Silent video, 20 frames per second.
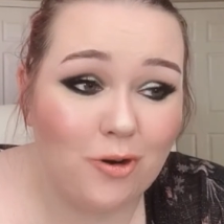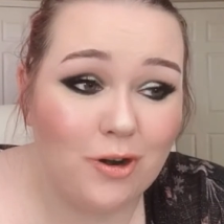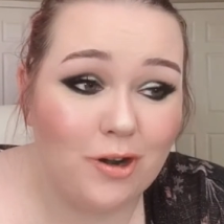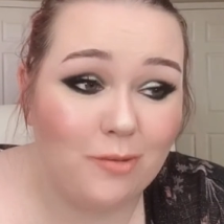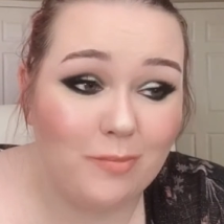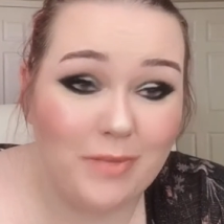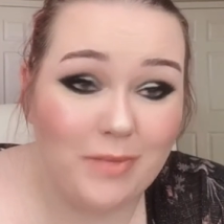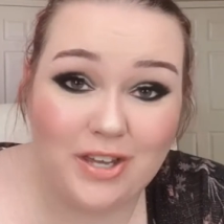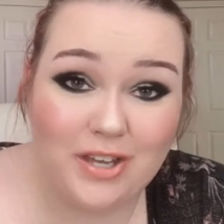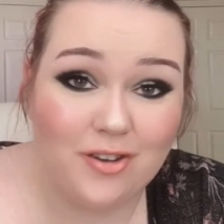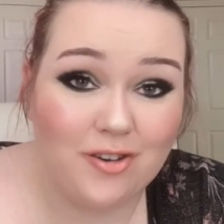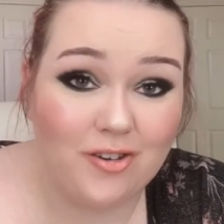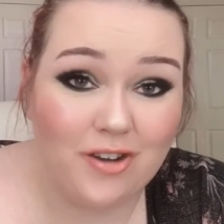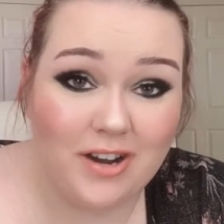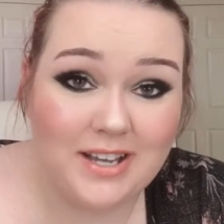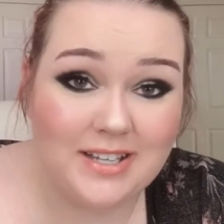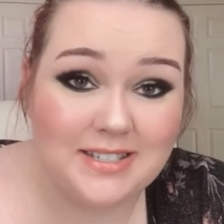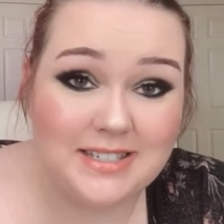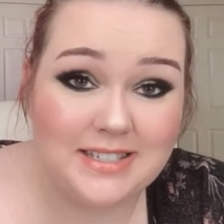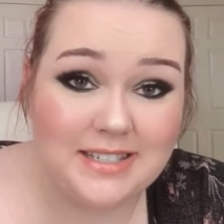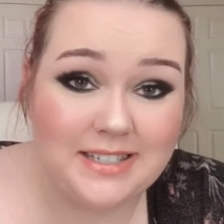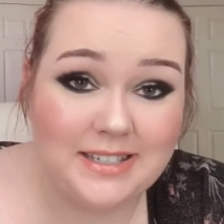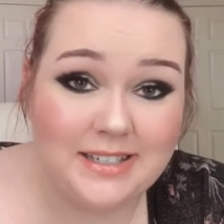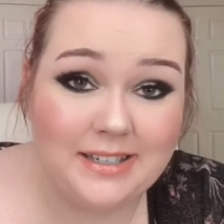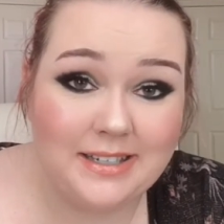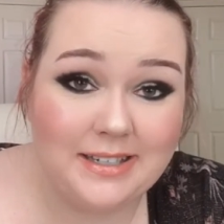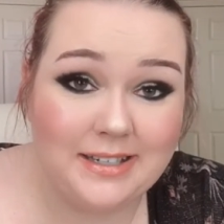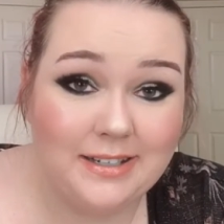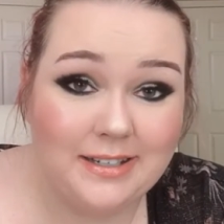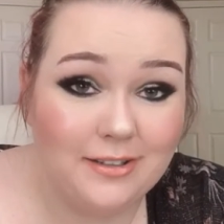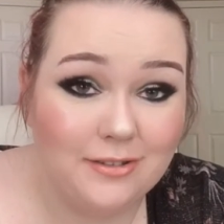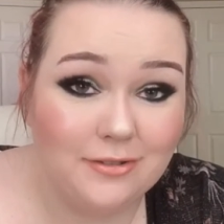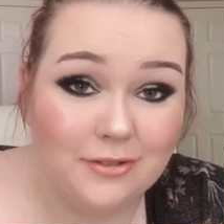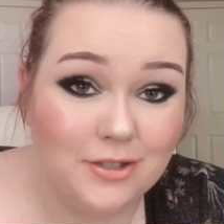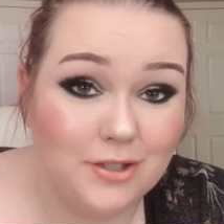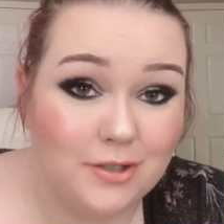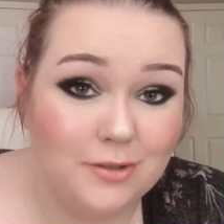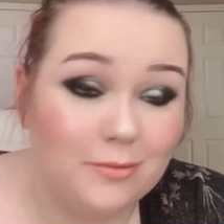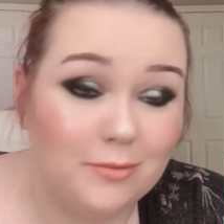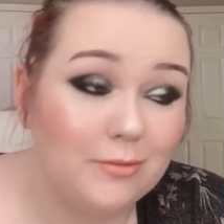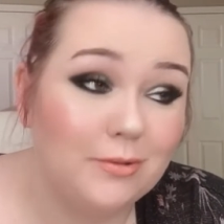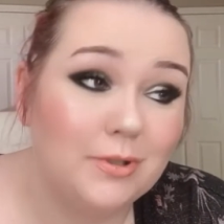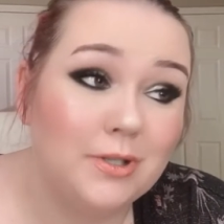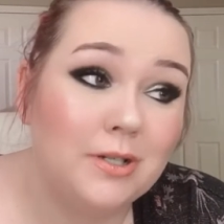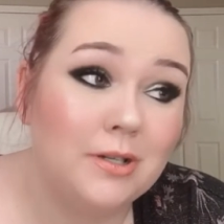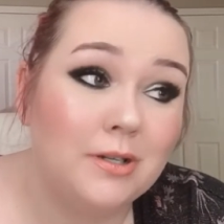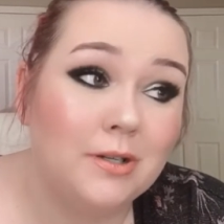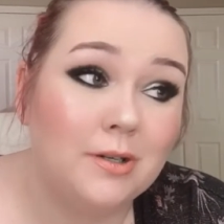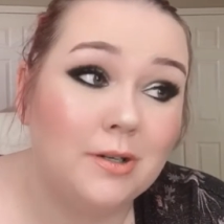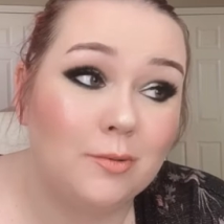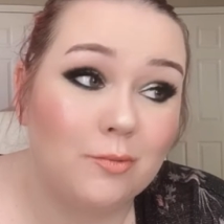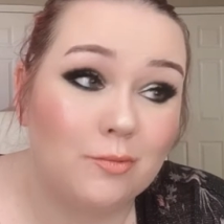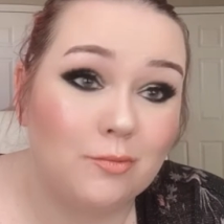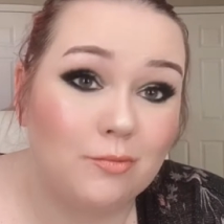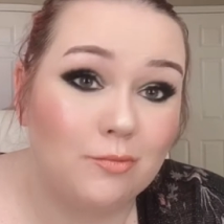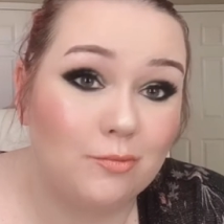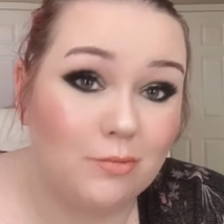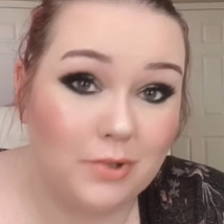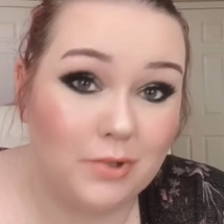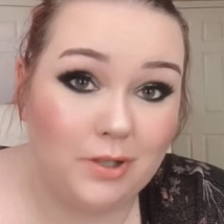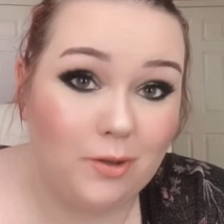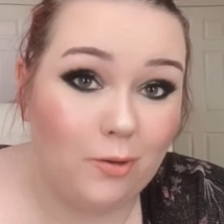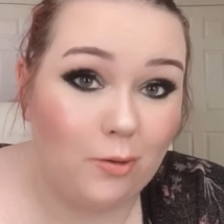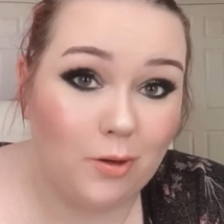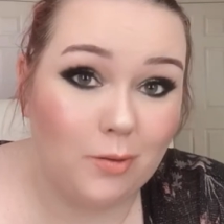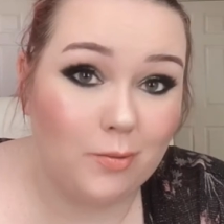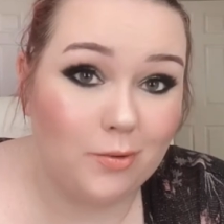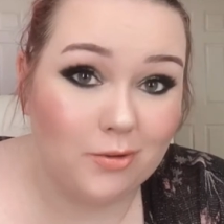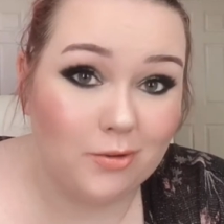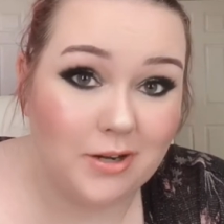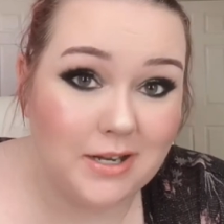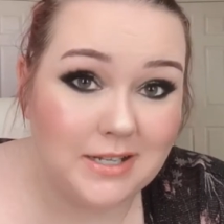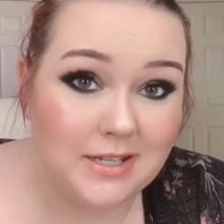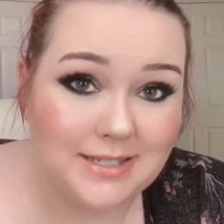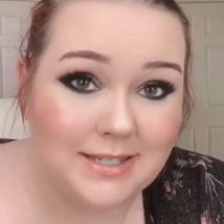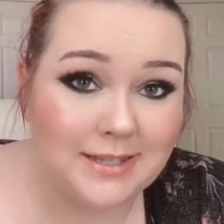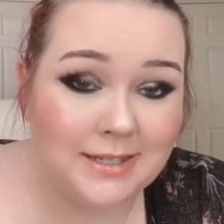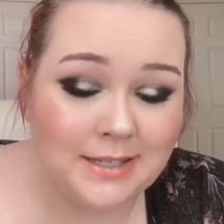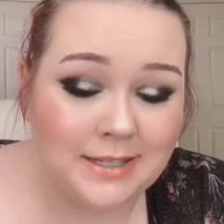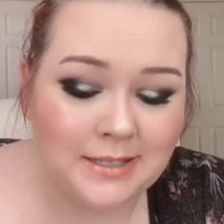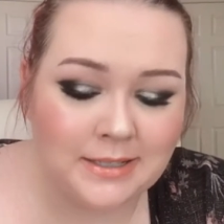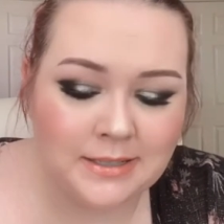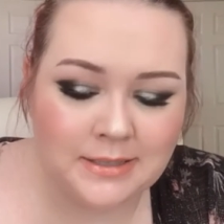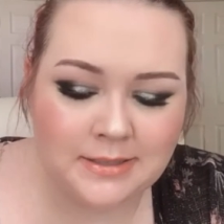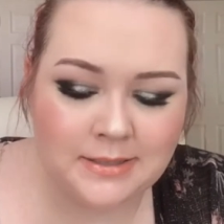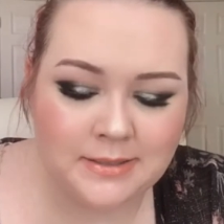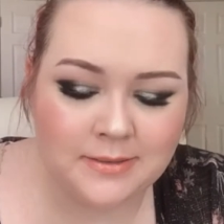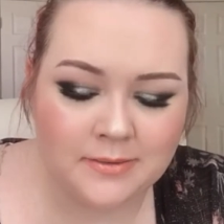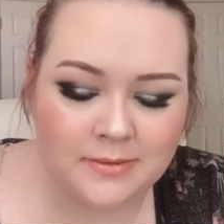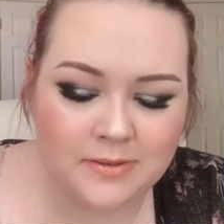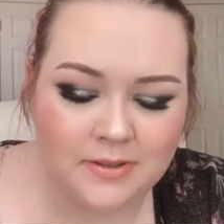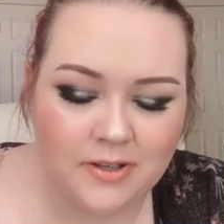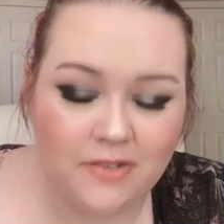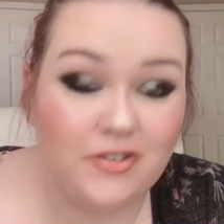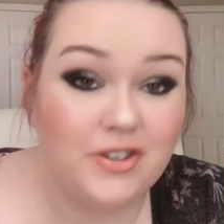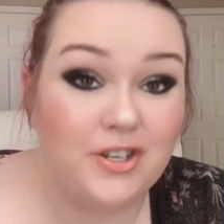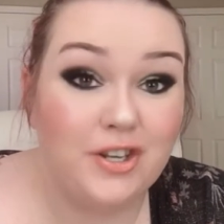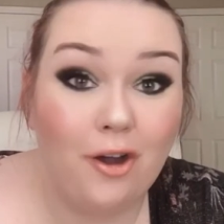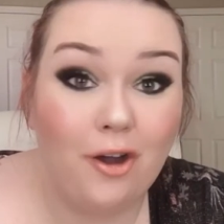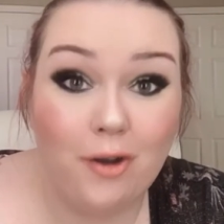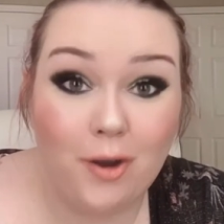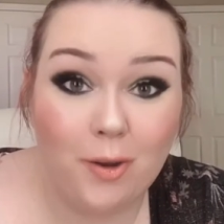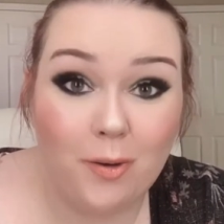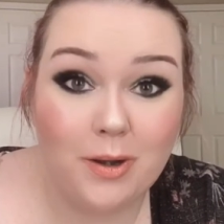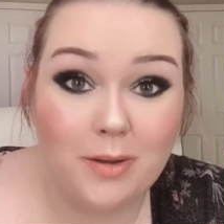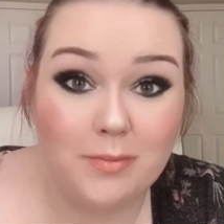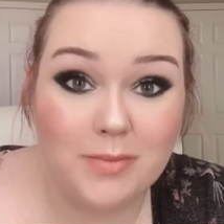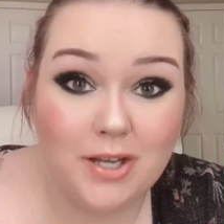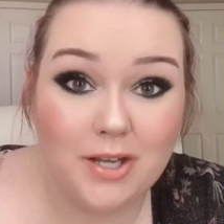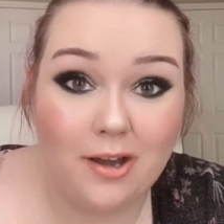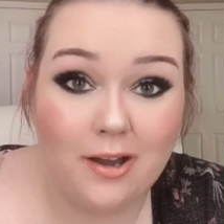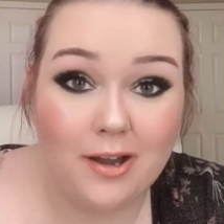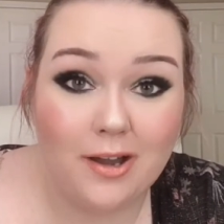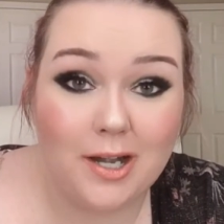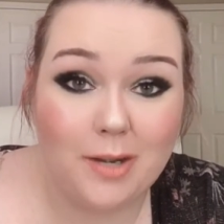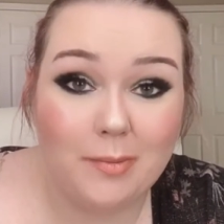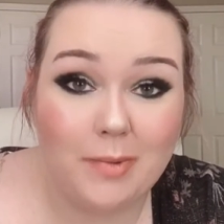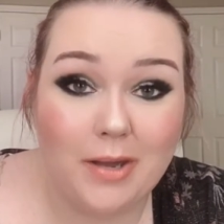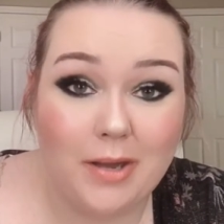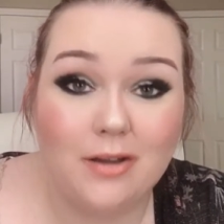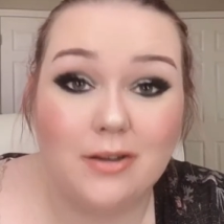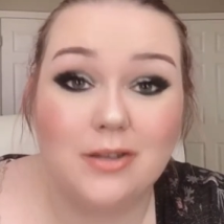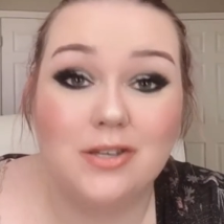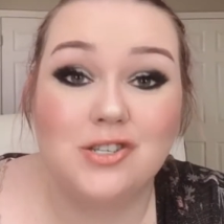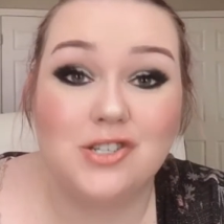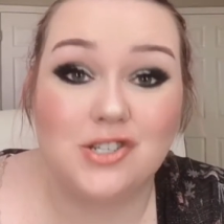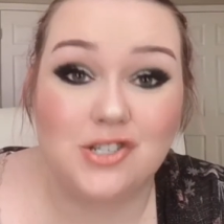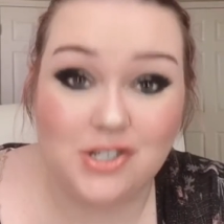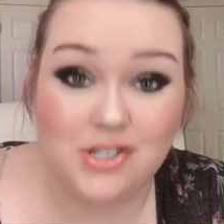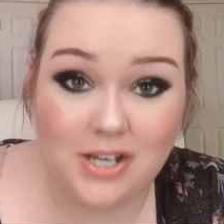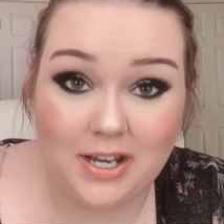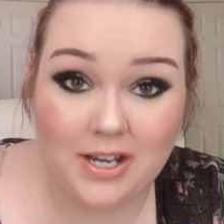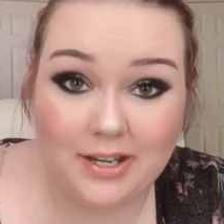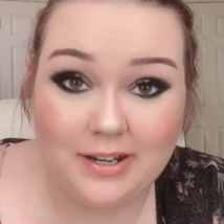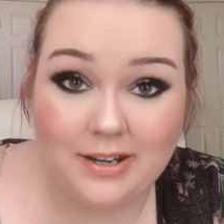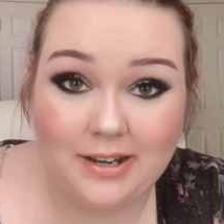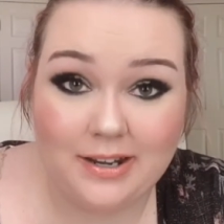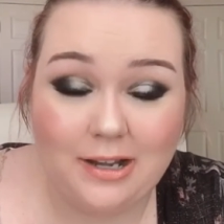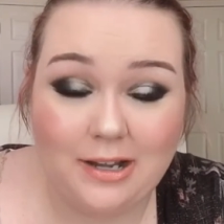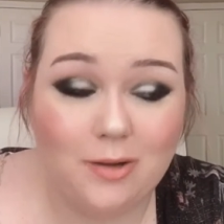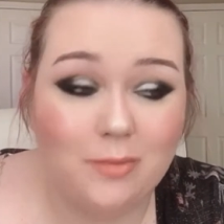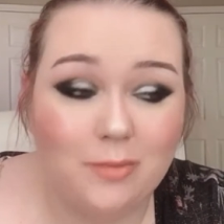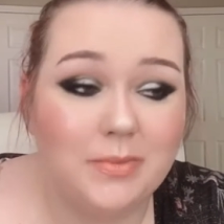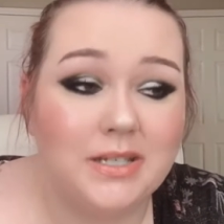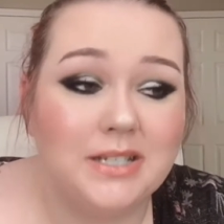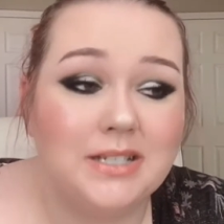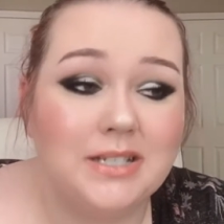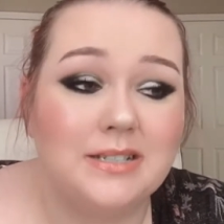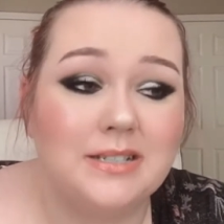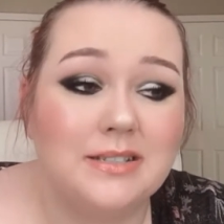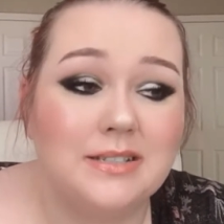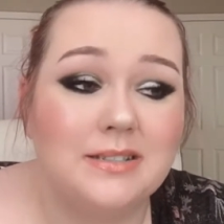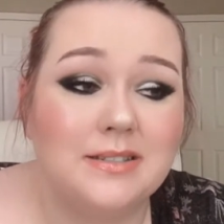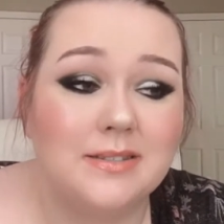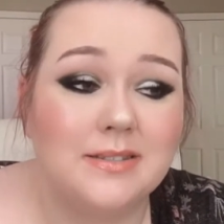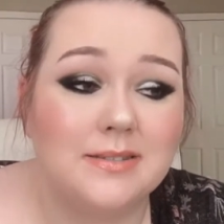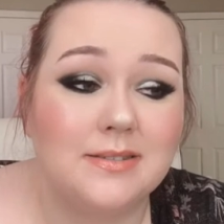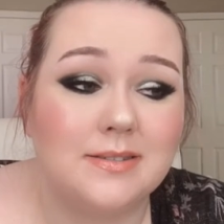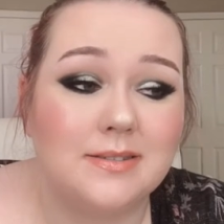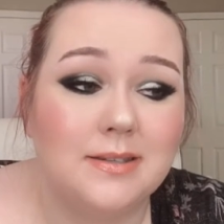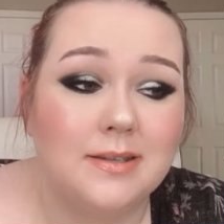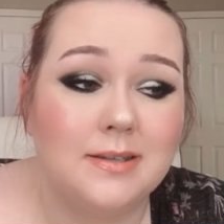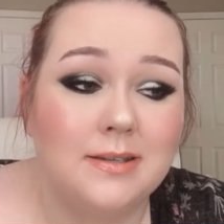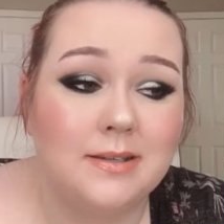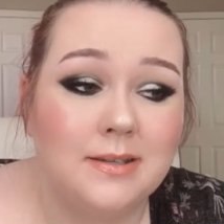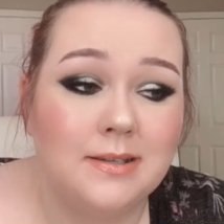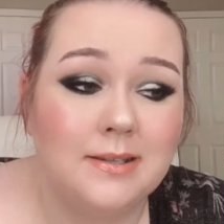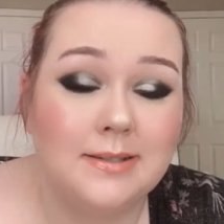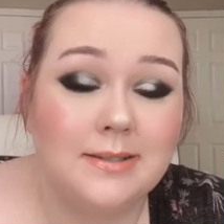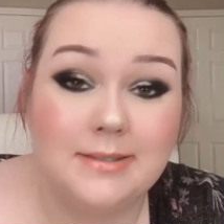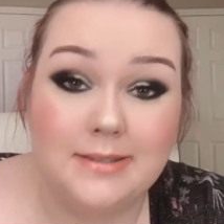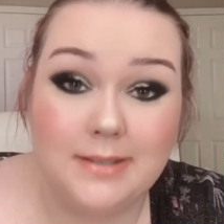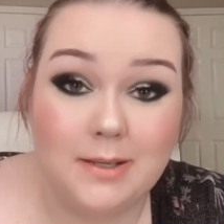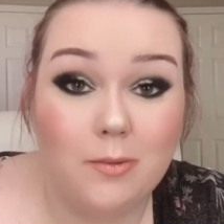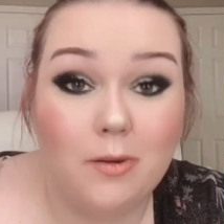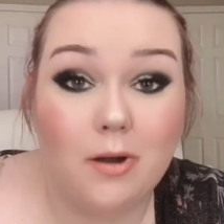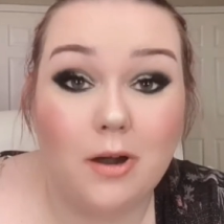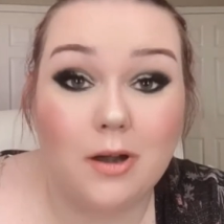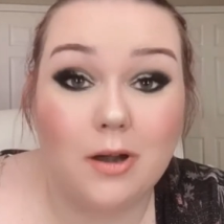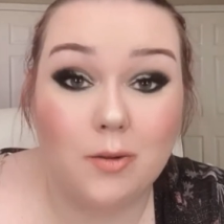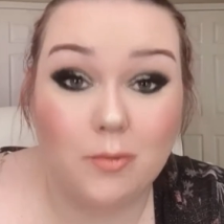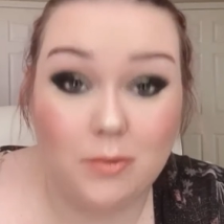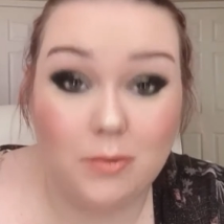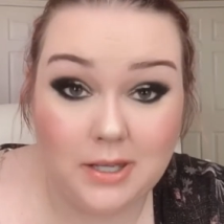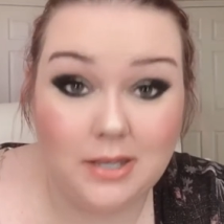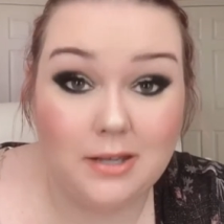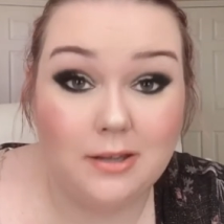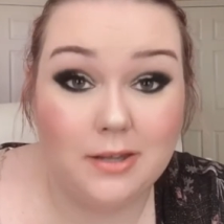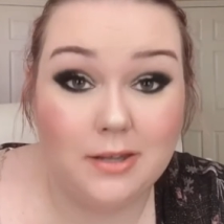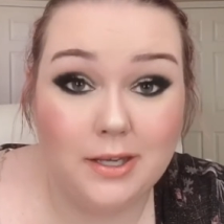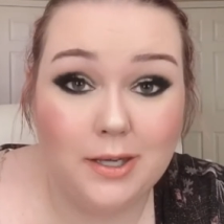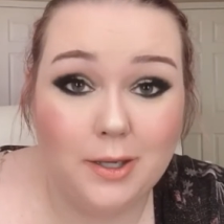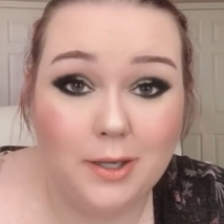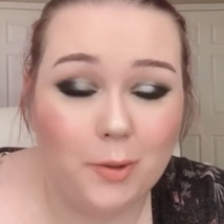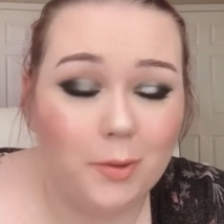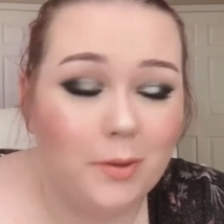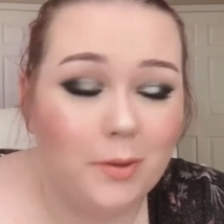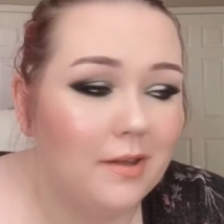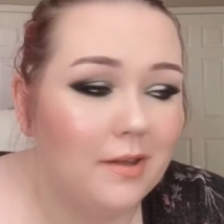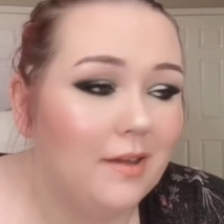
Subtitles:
It'll make you crazy and you'll do really horrible, crazy things. If you don't know what I'm talking about, you should check it out because seawater will kill you.